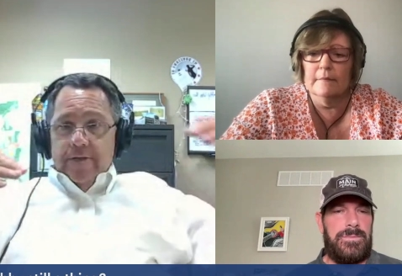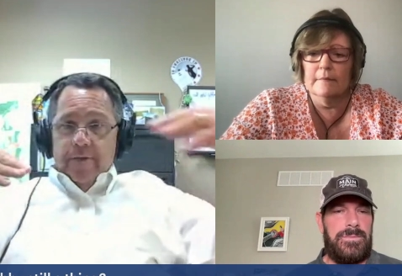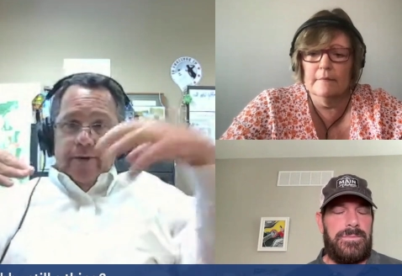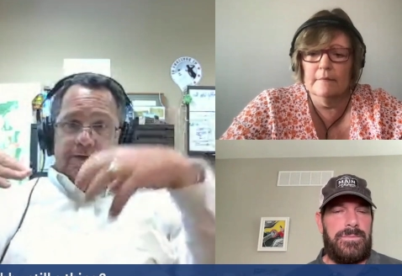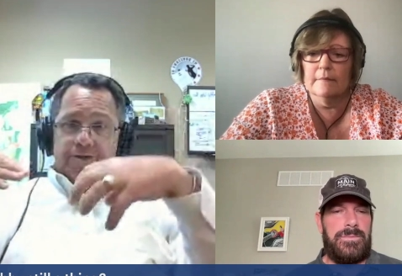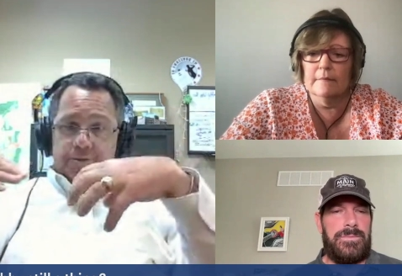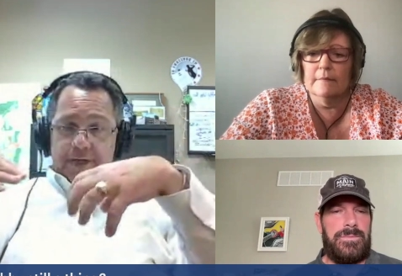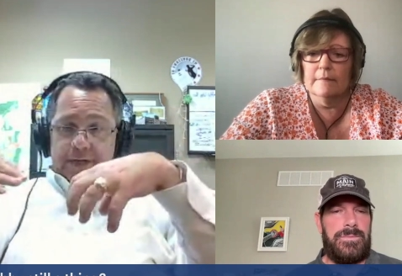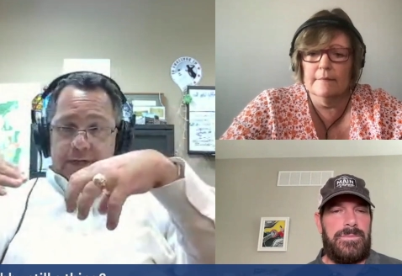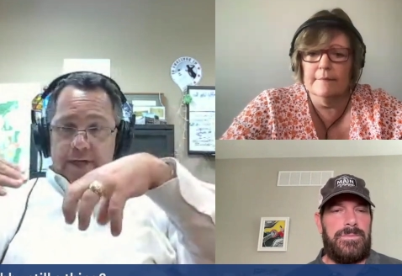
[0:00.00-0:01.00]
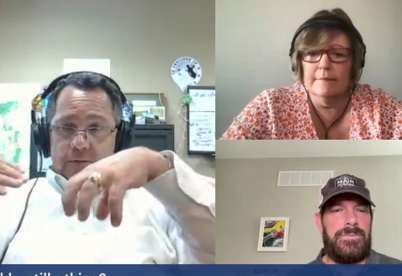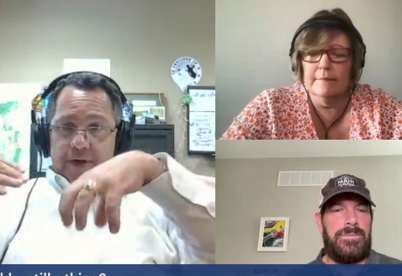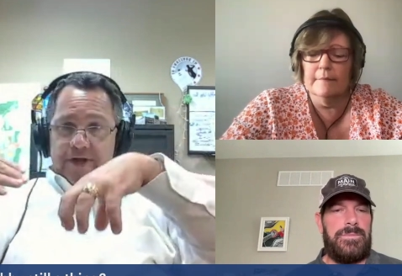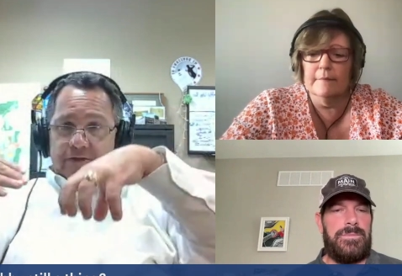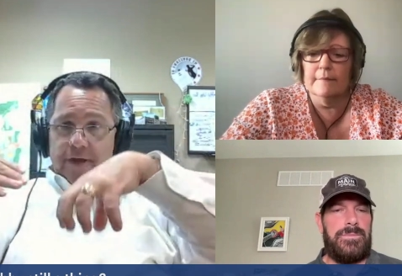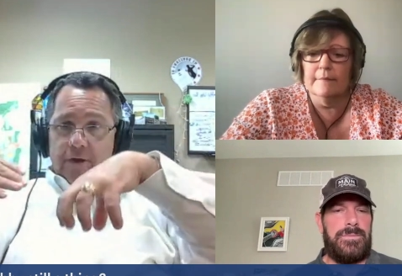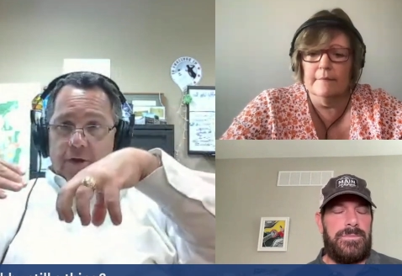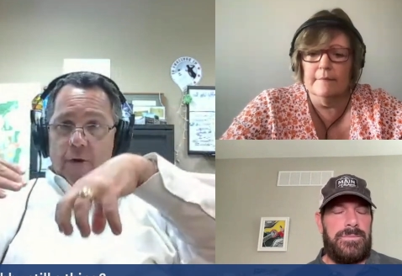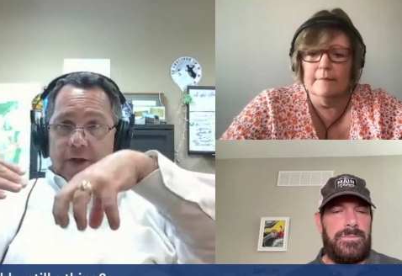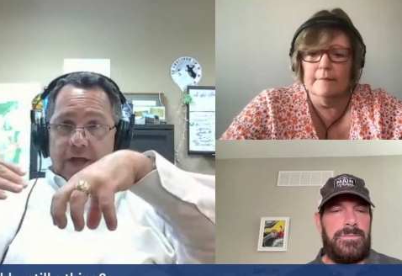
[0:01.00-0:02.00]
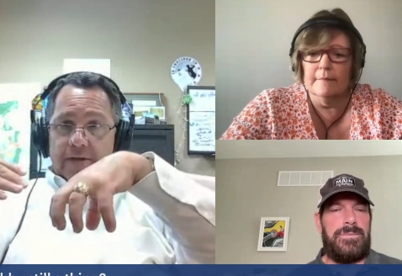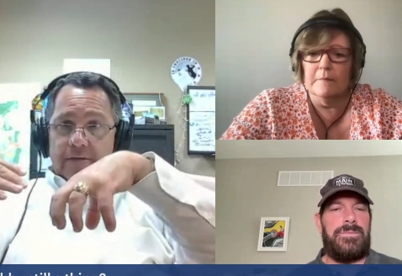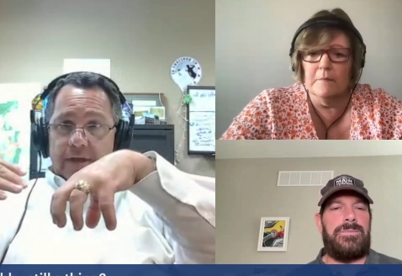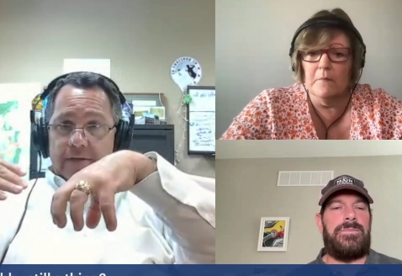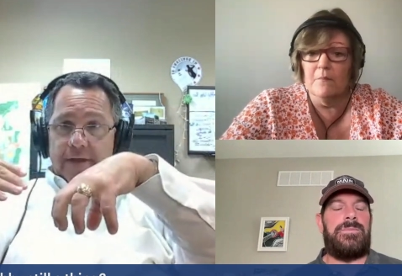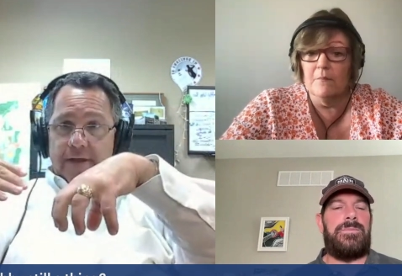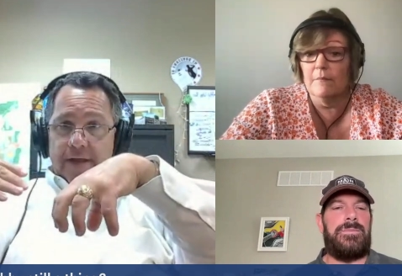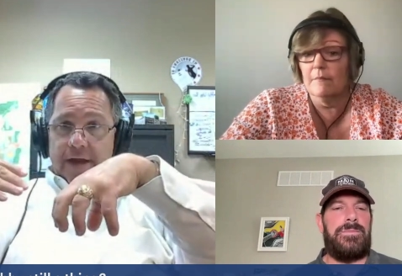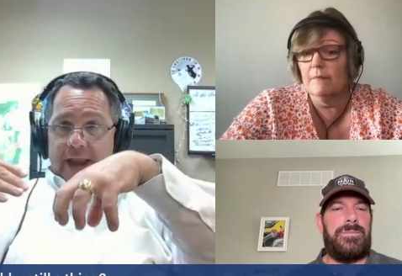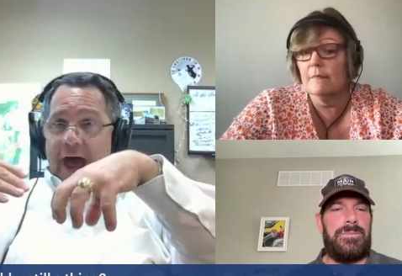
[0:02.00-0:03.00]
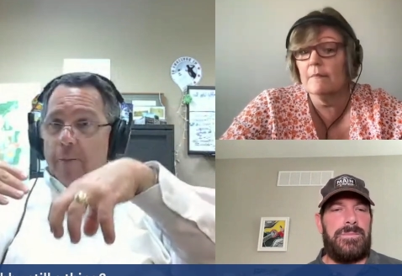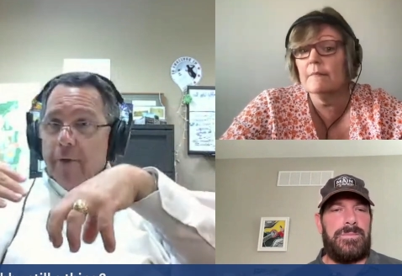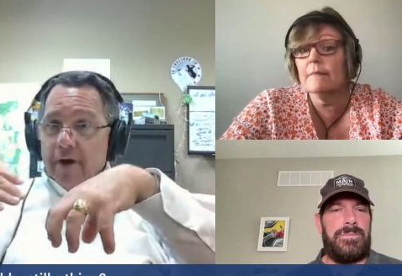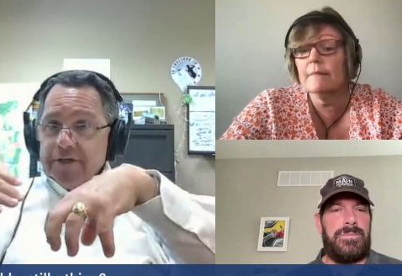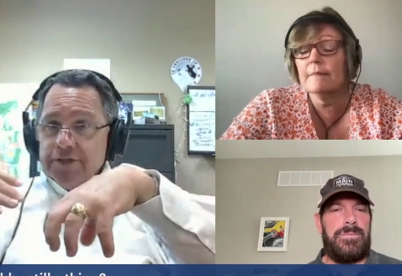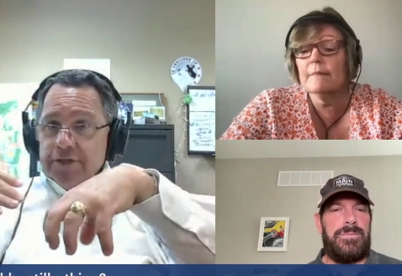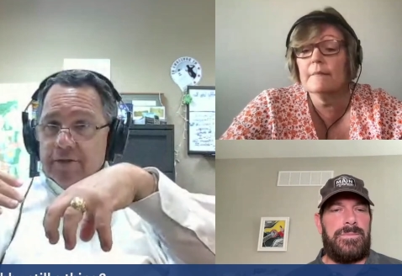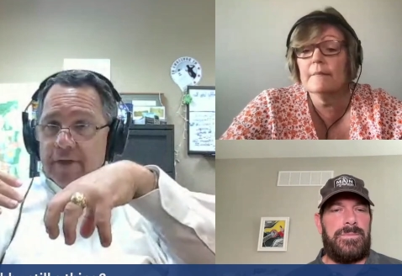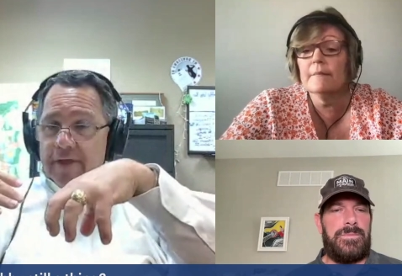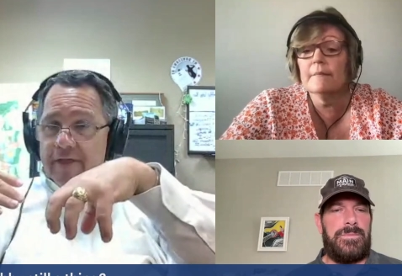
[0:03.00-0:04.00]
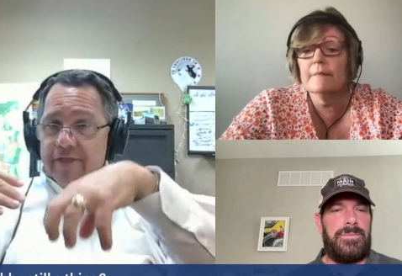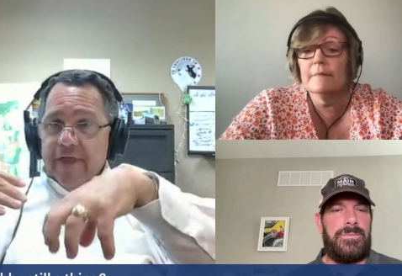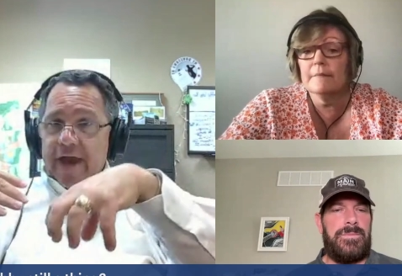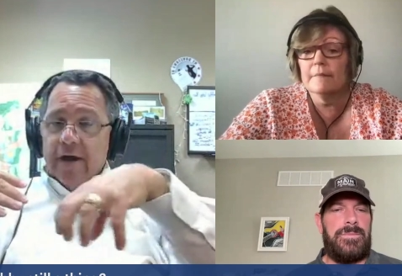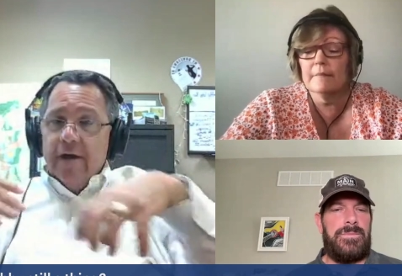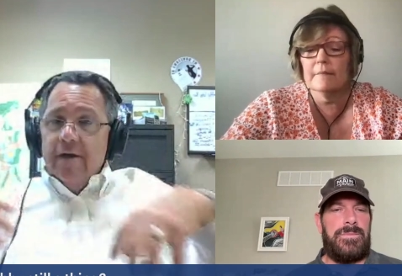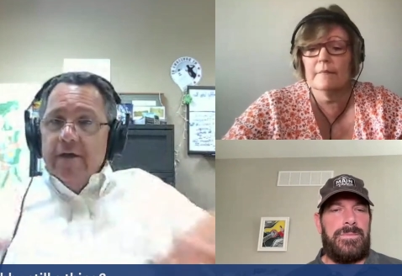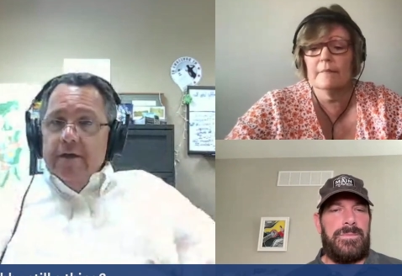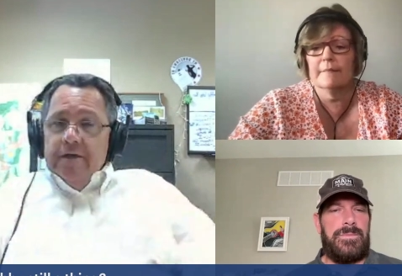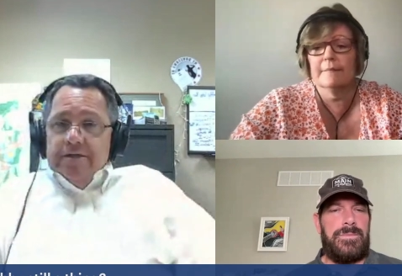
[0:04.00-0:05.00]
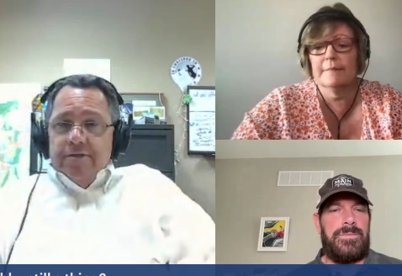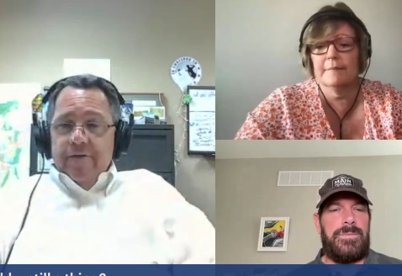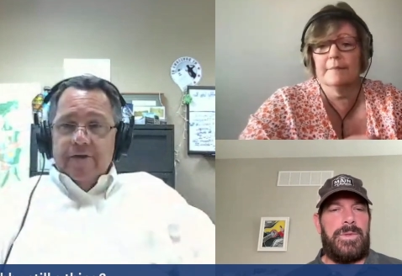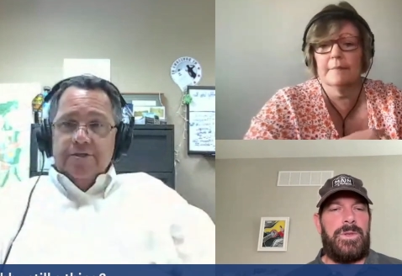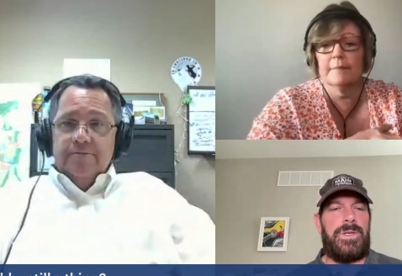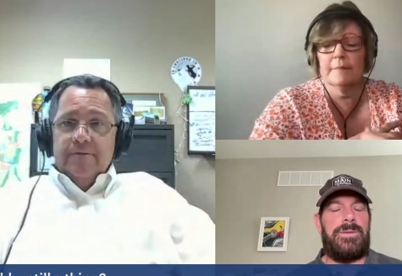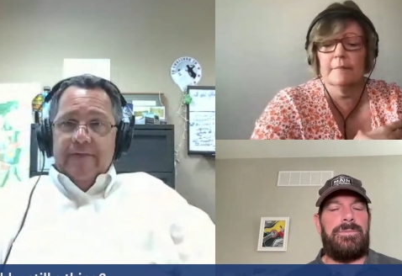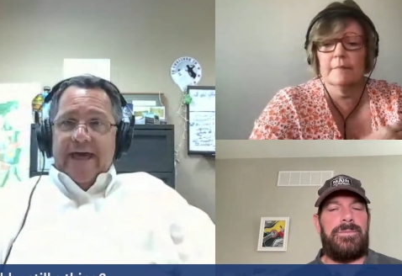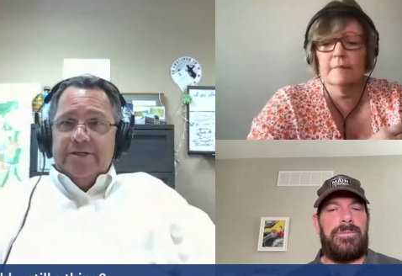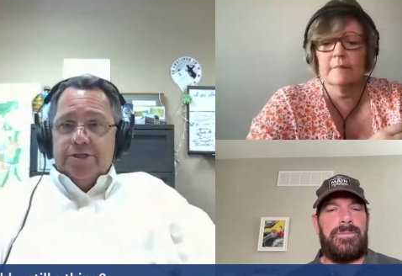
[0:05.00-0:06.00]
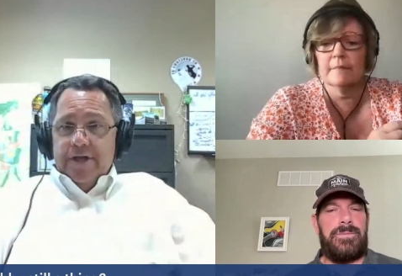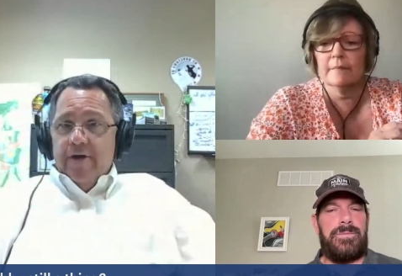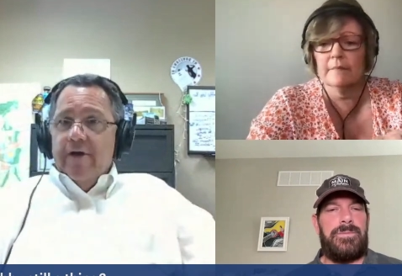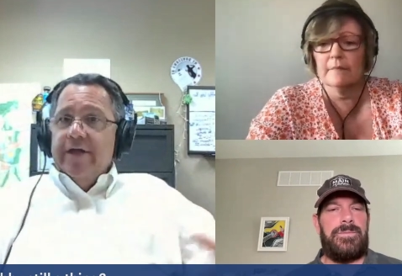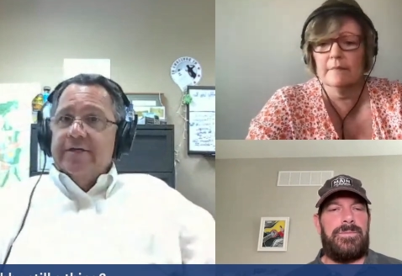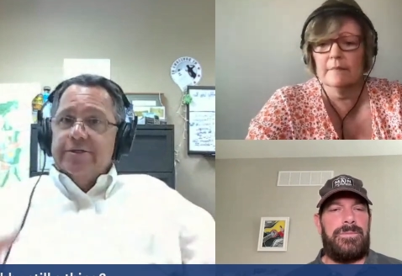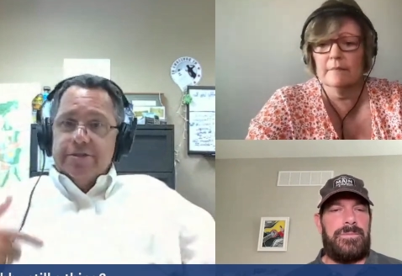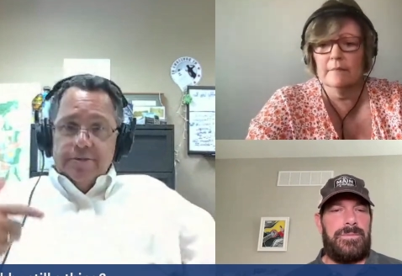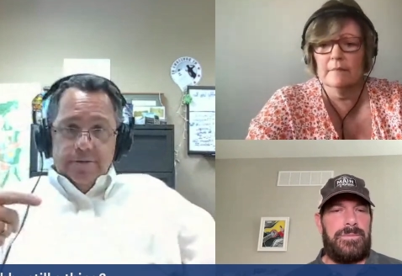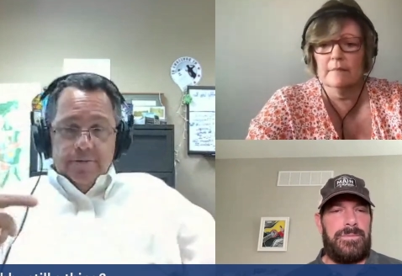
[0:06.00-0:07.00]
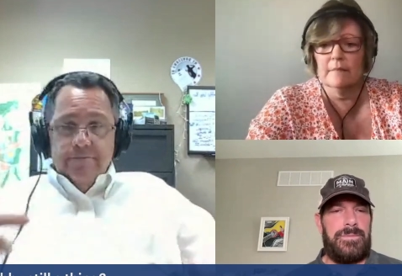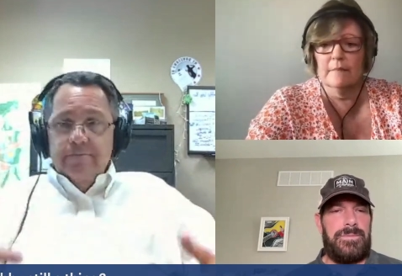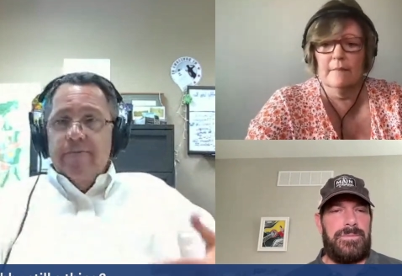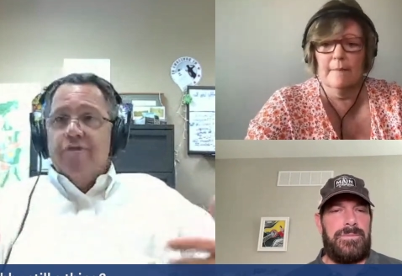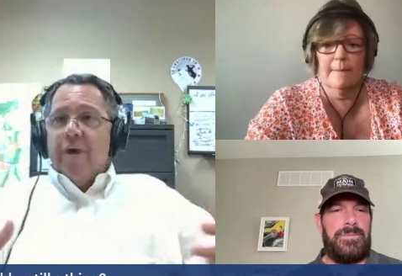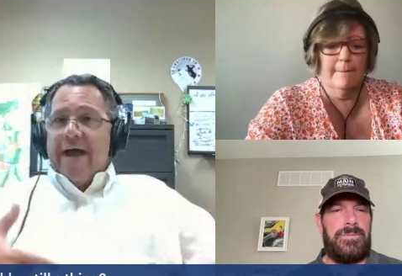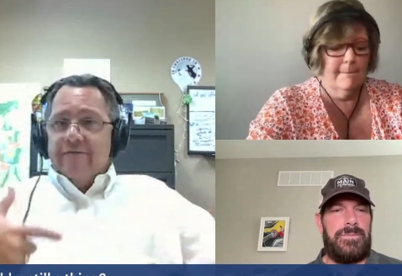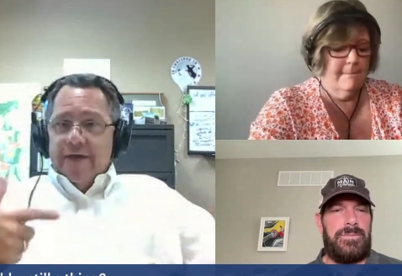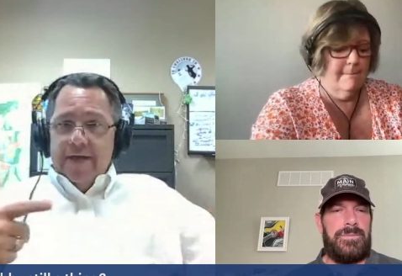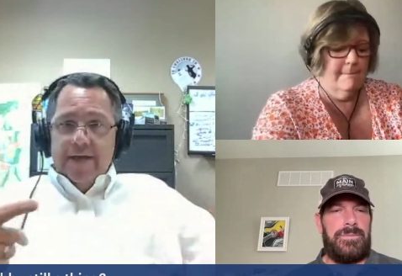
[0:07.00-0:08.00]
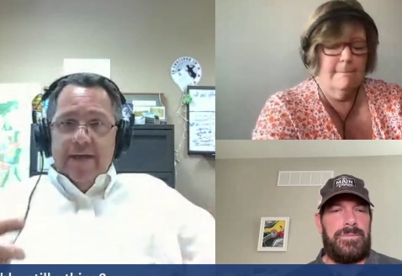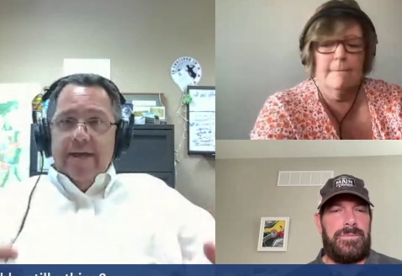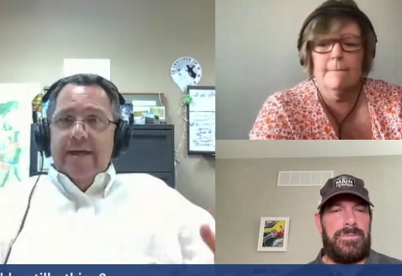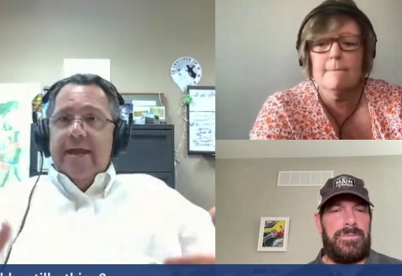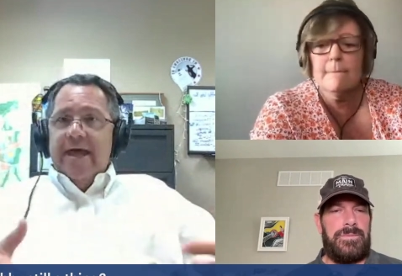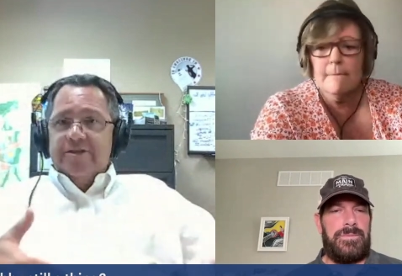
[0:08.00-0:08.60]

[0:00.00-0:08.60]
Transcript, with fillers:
Speaker 1: There appears to be a retailer going in in an out parcel there. So there's that center is thriving and